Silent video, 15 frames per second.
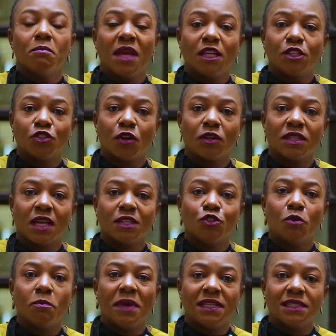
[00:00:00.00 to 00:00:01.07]
make sure
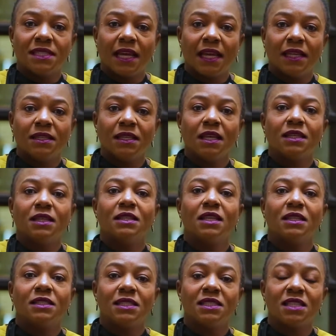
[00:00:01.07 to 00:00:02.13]
that you maintain
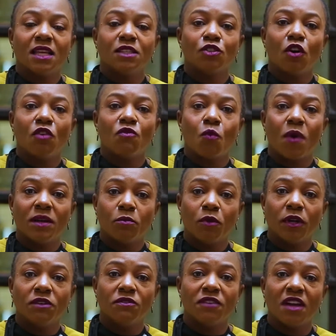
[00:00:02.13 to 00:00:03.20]
a distance of
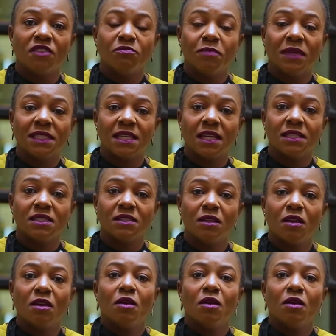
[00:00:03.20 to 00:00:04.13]
1.5 meters